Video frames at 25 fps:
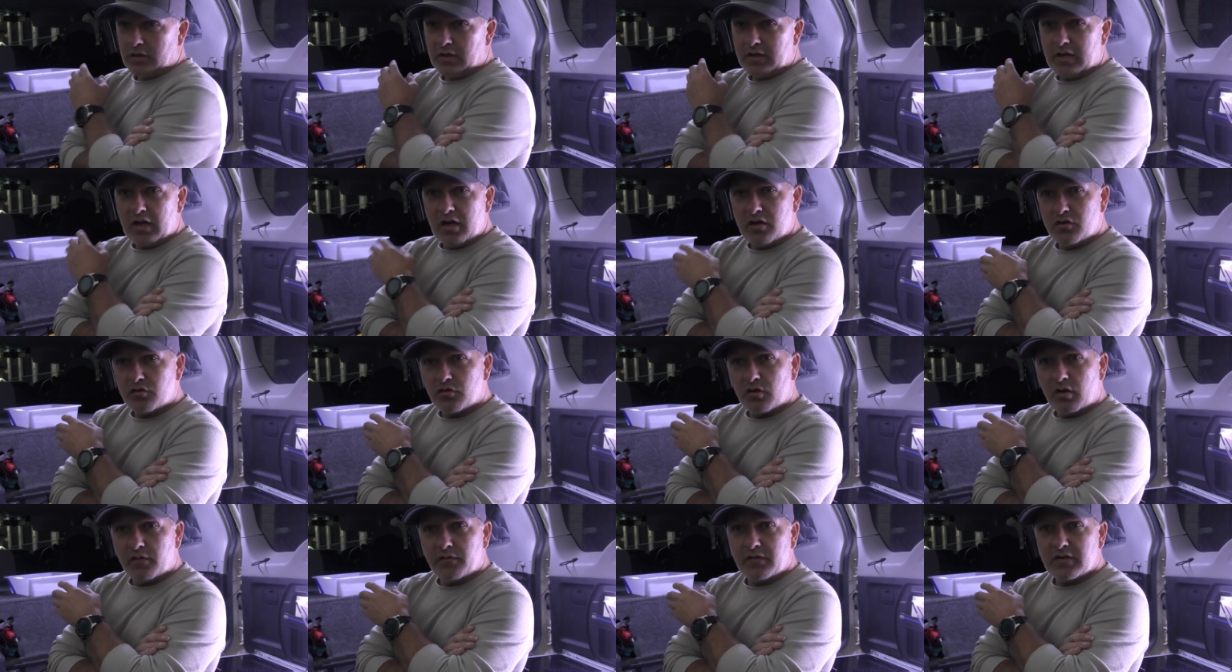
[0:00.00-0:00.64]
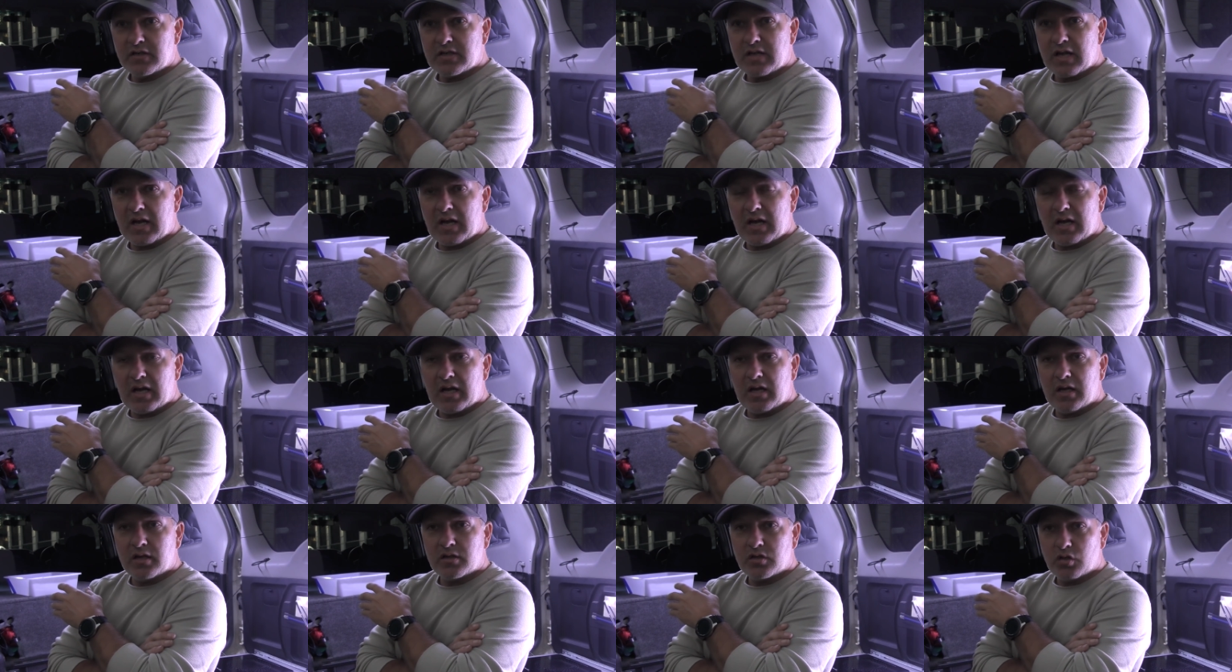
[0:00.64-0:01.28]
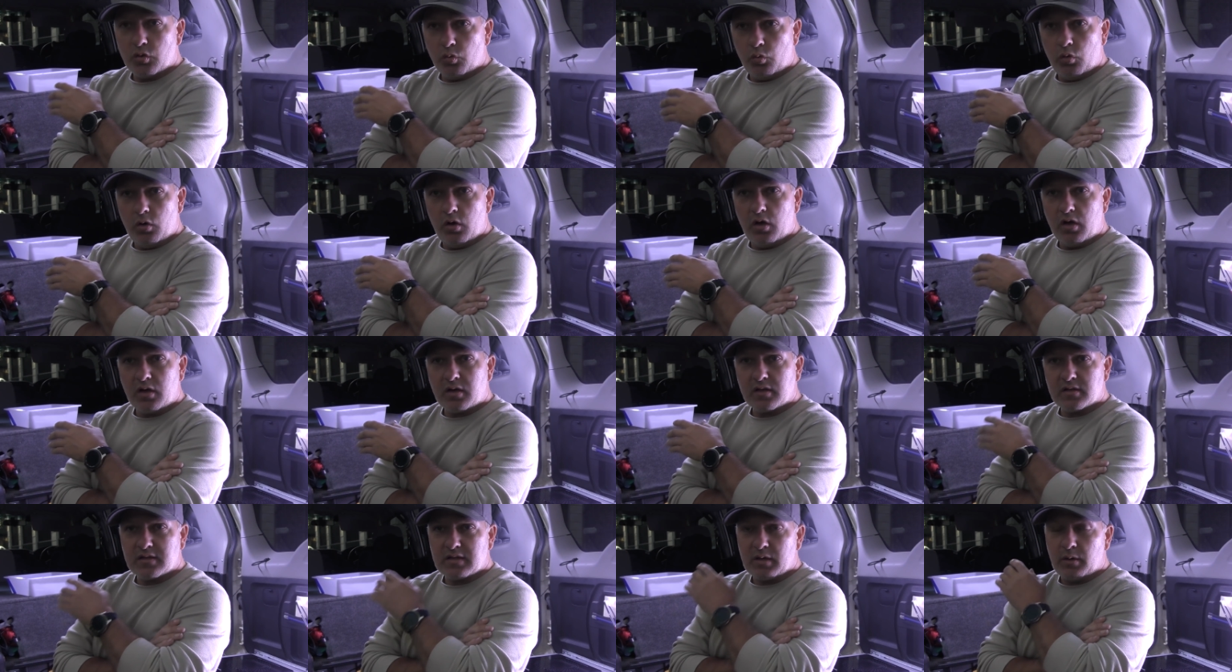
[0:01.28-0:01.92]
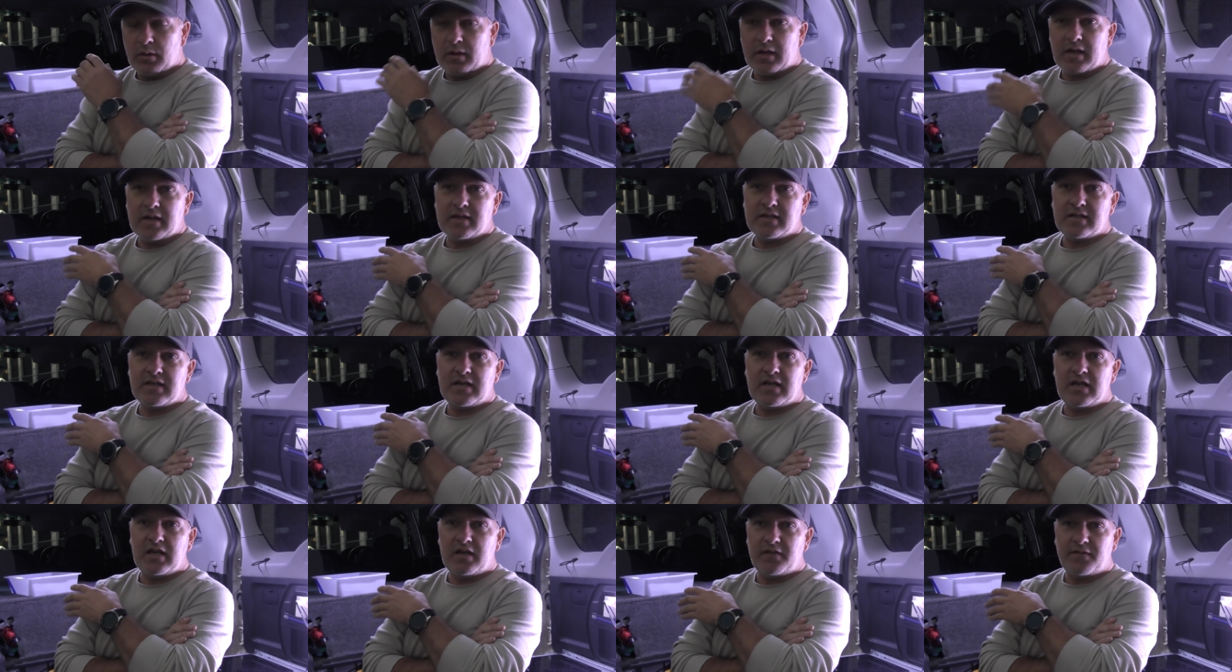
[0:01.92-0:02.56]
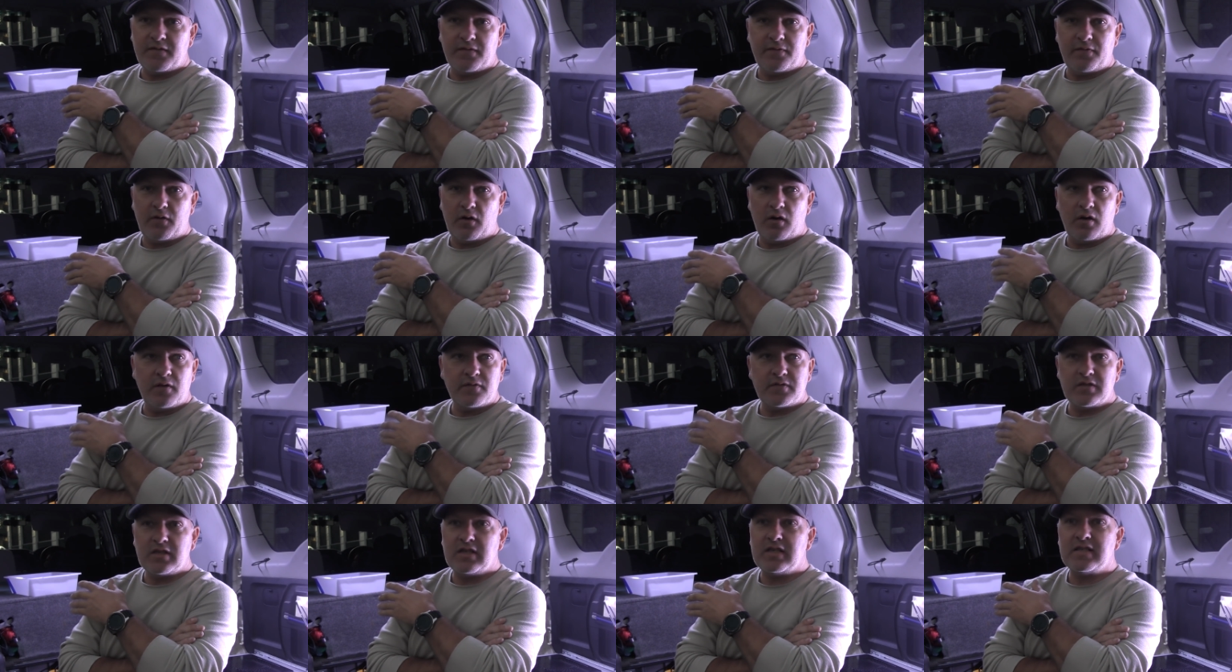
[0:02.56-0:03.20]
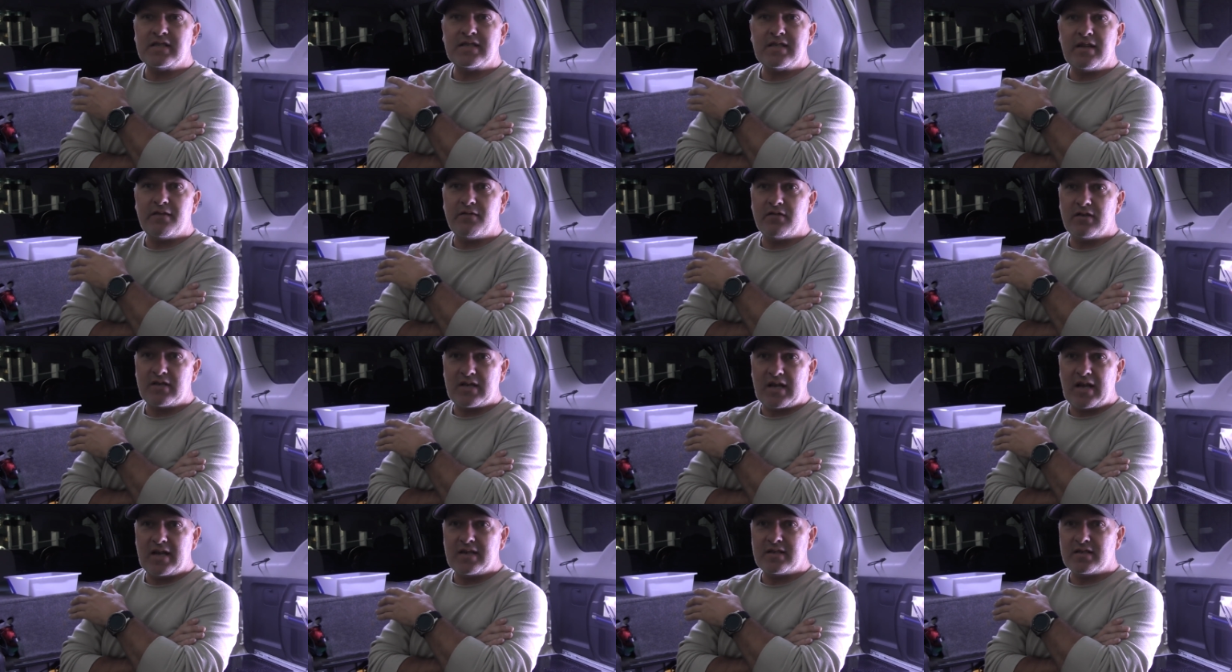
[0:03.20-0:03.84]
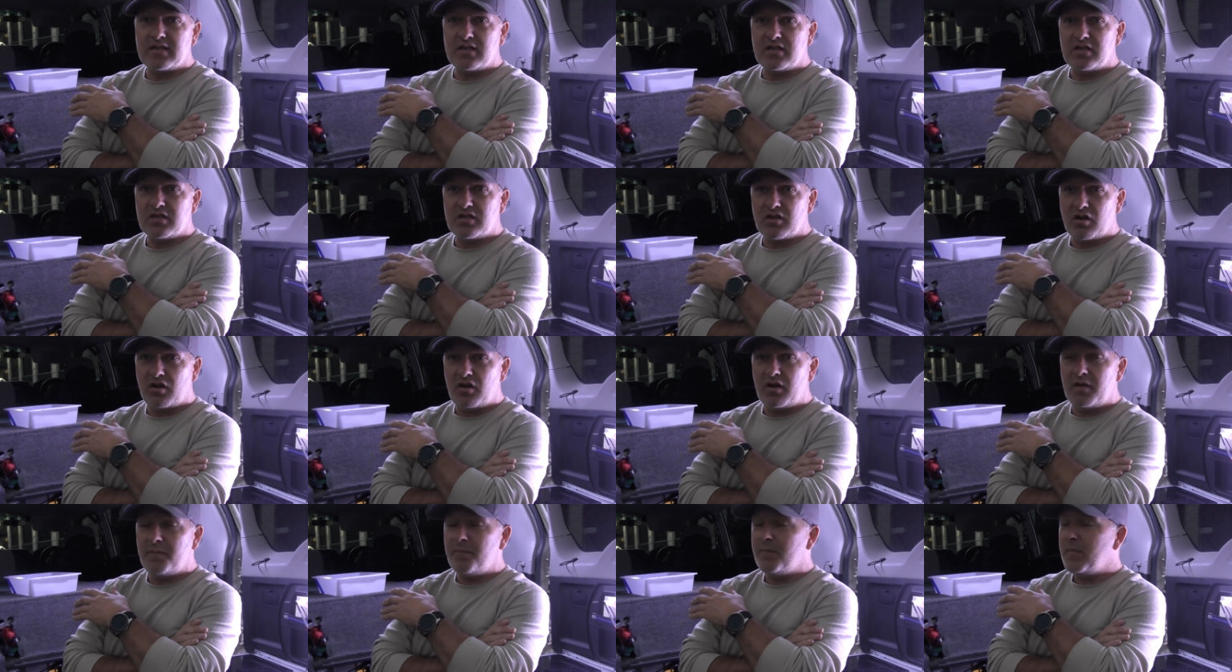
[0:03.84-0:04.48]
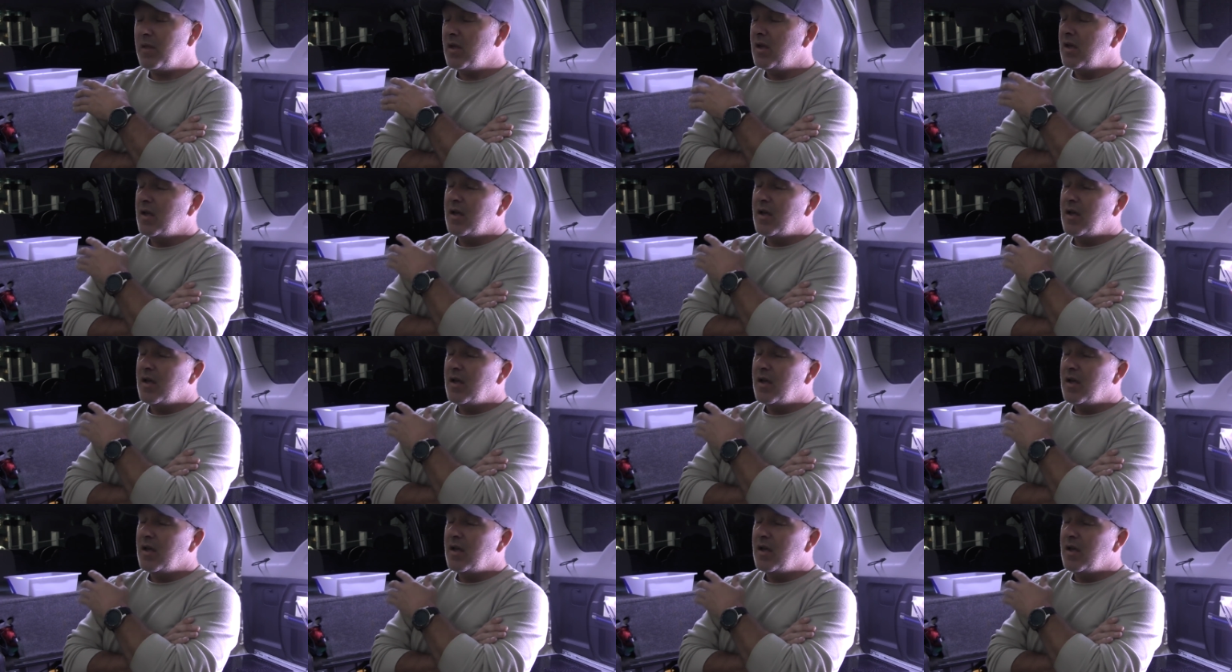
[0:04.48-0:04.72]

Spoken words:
I don't drive this car to work, so it can sit here for 5, 6, 7 days at a time,